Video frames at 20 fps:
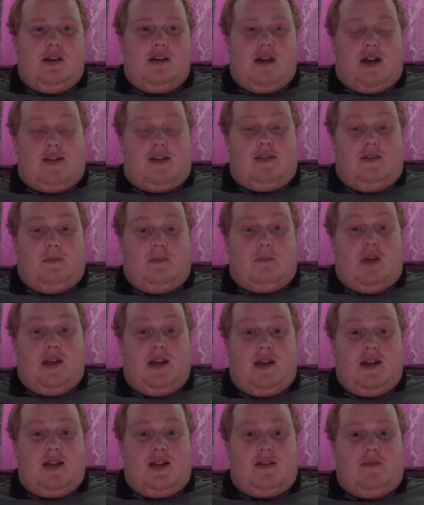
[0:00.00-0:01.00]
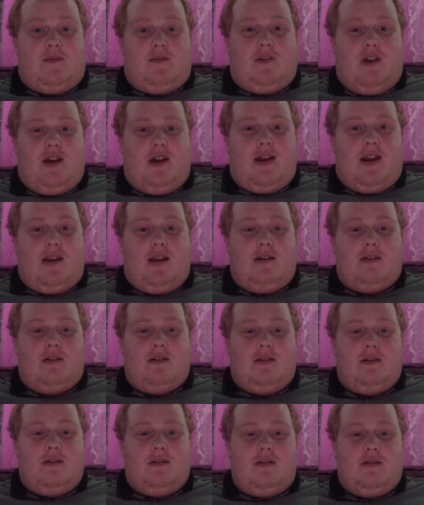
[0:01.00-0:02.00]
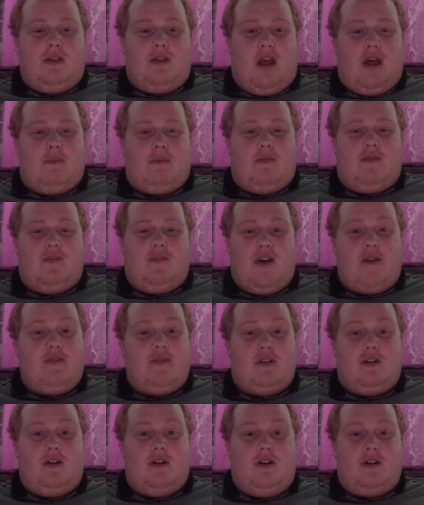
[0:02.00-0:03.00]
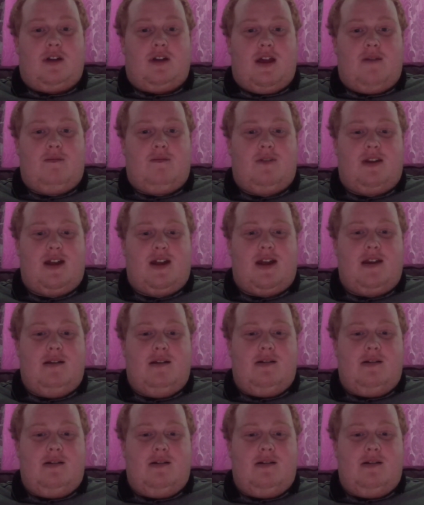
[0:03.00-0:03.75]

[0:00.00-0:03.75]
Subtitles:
I do it Monday to Friday, 5 o'clock every day.